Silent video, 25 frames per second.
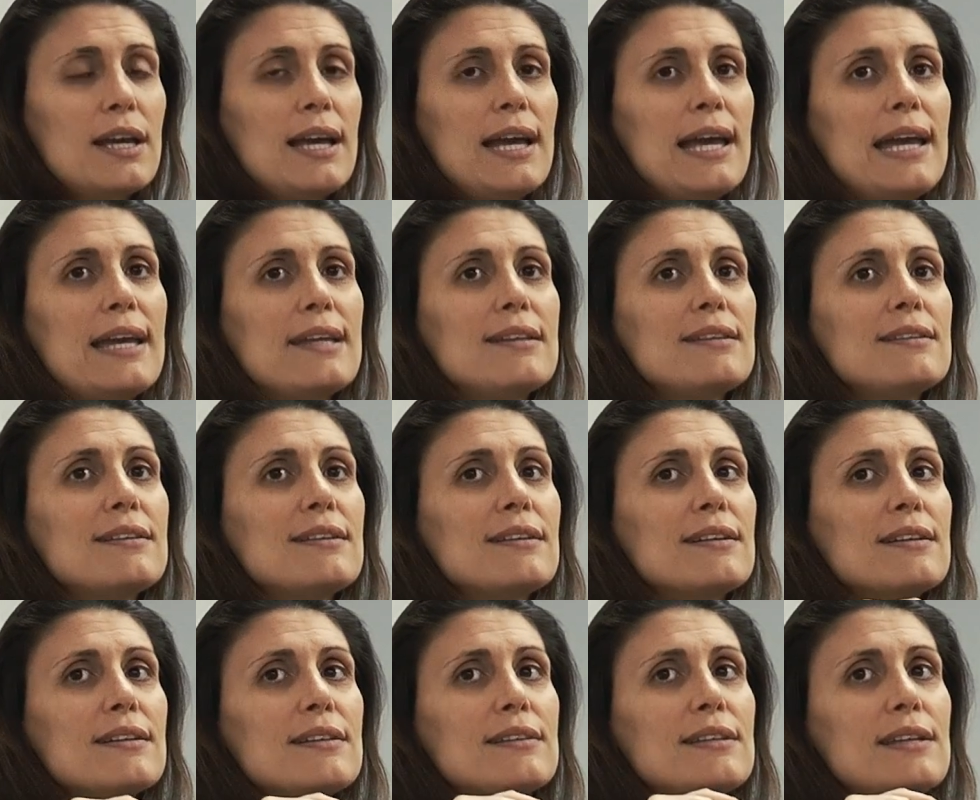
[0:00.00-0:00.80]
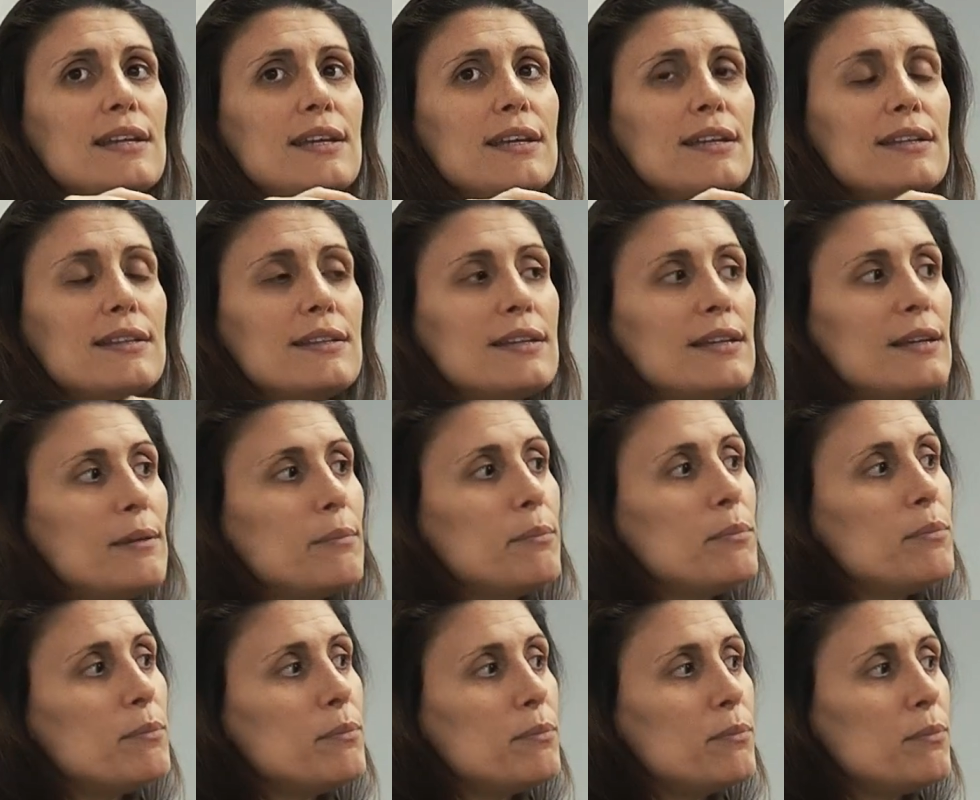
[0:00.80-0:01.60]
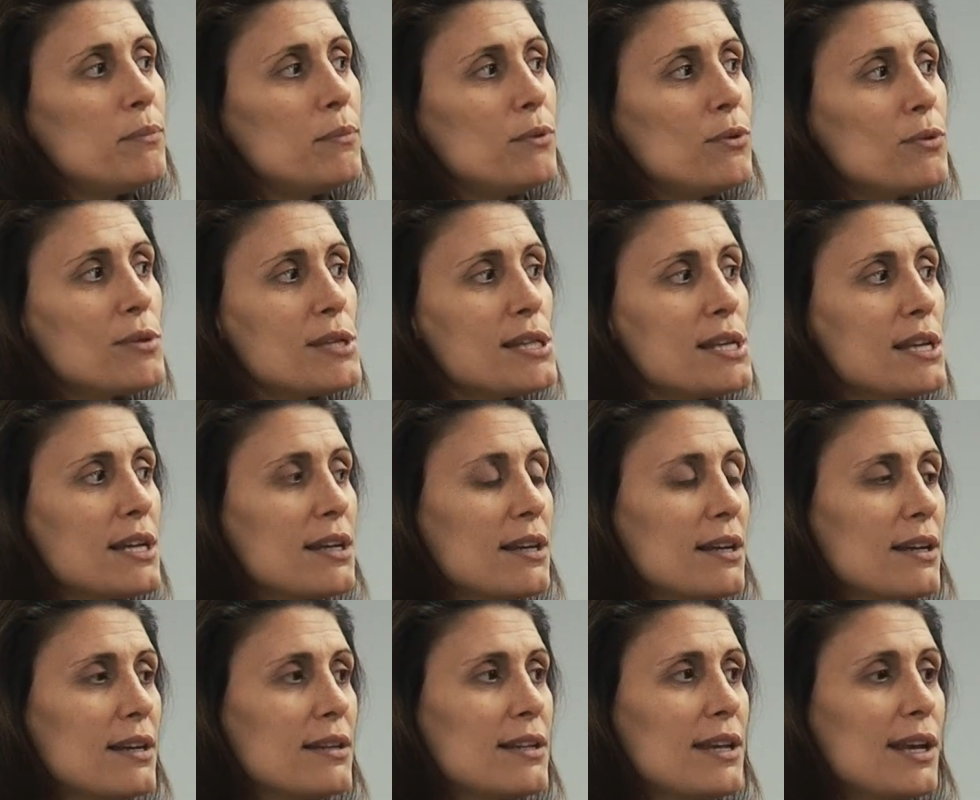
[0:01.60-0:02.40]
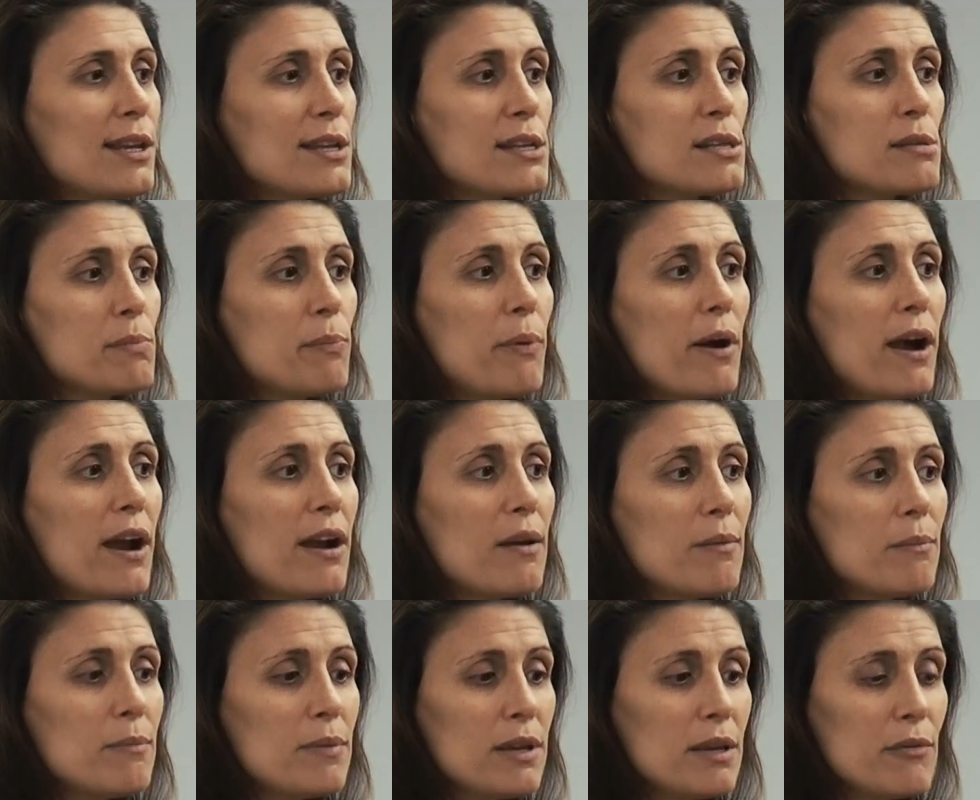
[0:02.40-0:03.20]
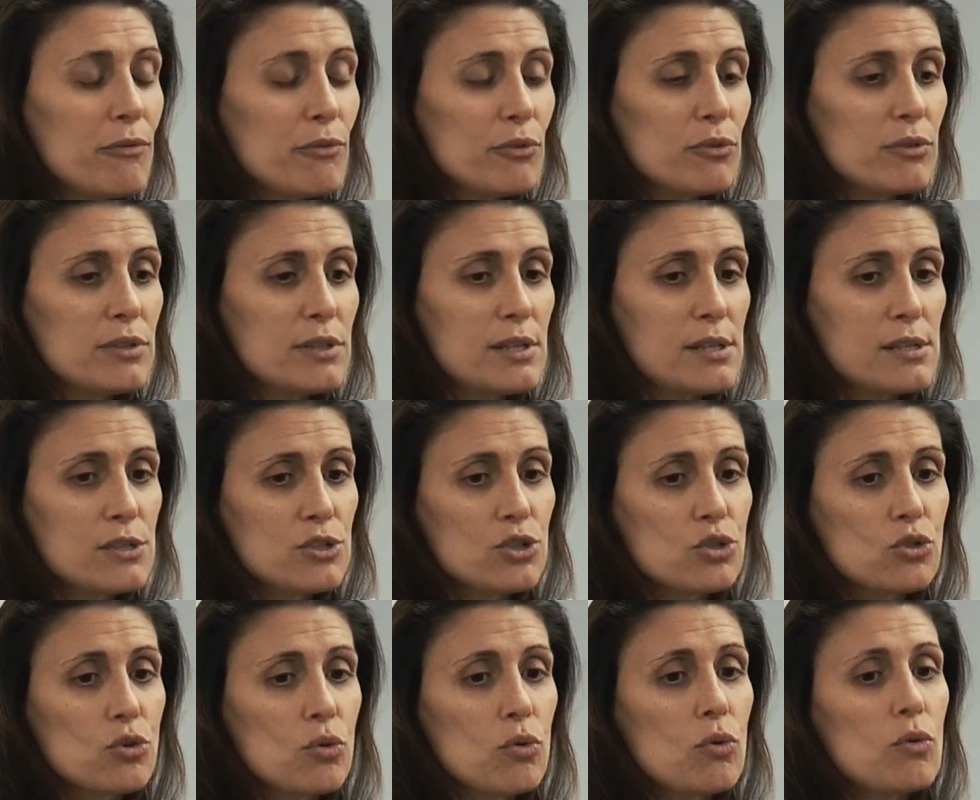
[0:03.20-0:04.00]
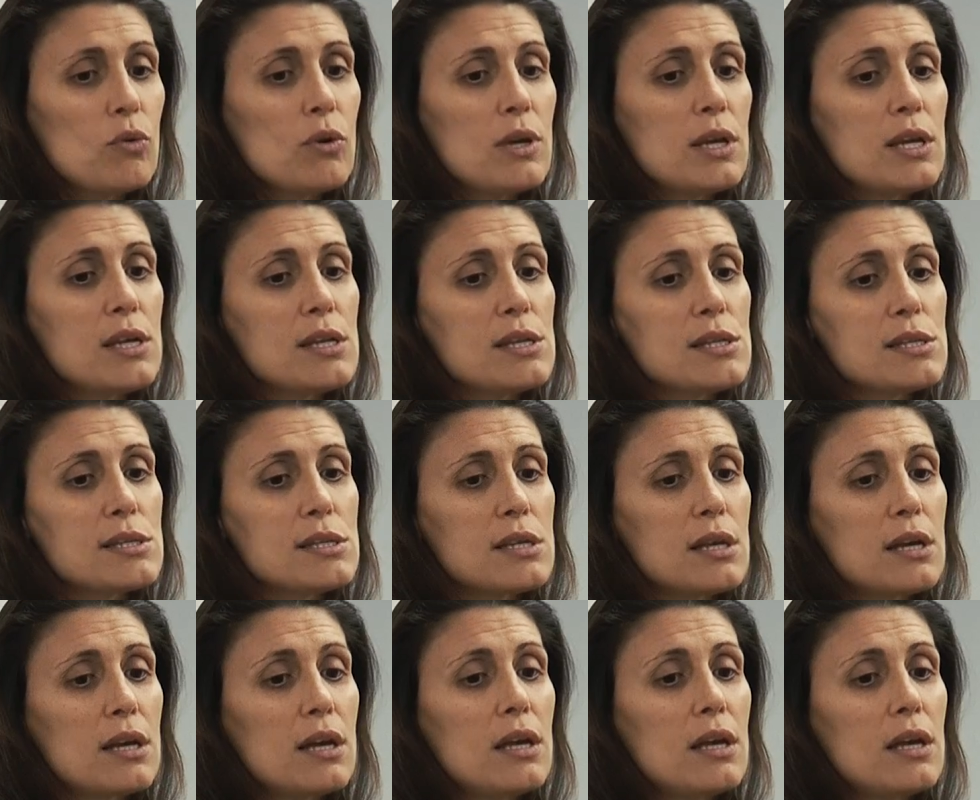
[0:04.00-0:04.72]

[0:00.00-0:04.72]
And the music that inspired me for this show is